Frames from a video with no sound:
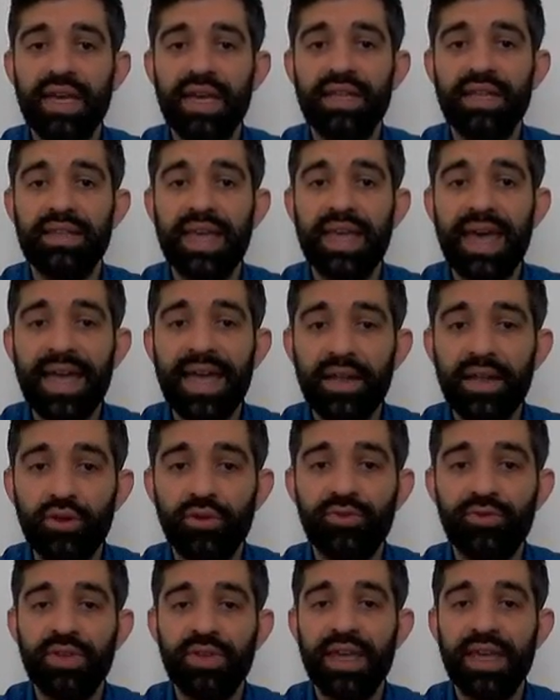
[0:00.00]
at the end
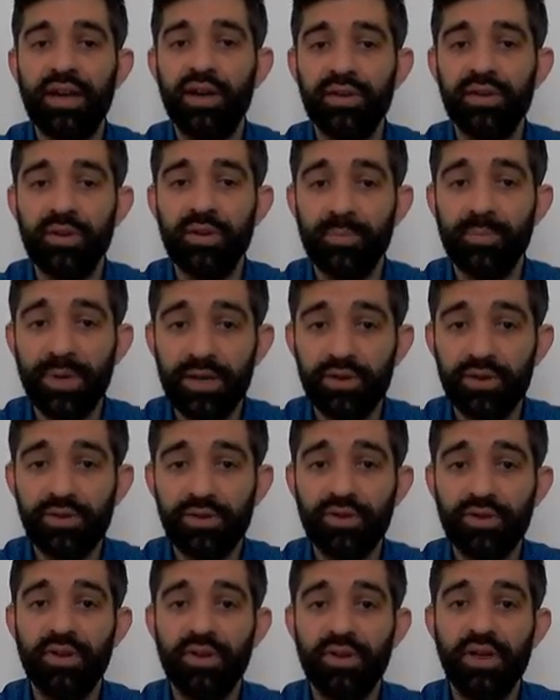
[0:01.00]
of the accounting period
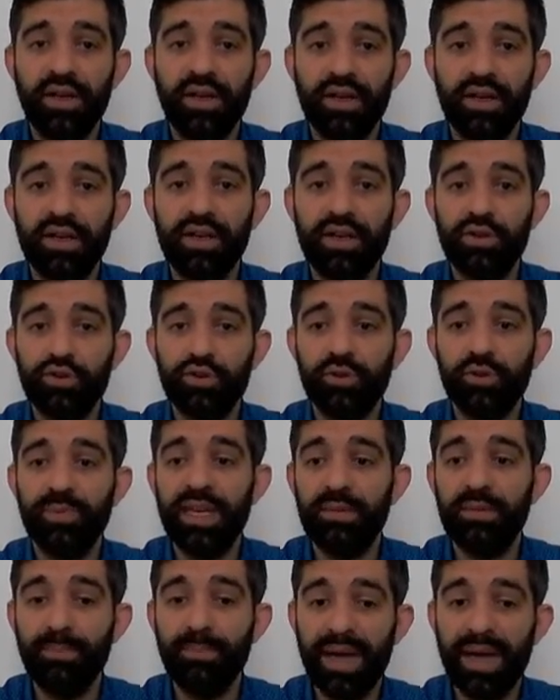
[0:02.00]
should
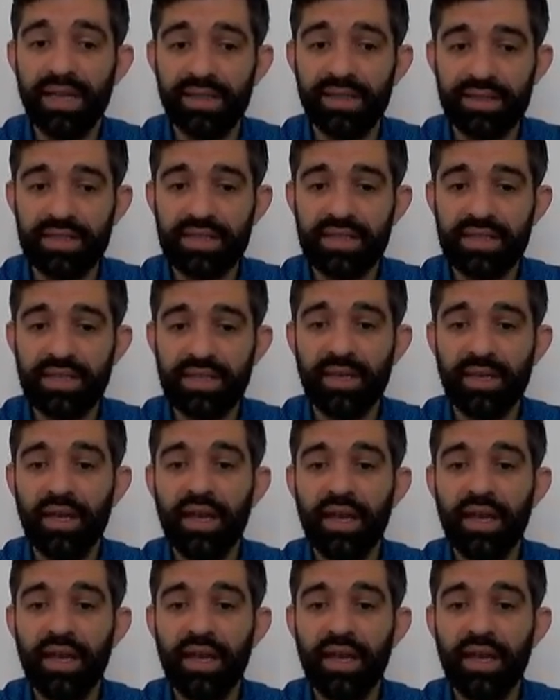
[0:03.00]
be in balance.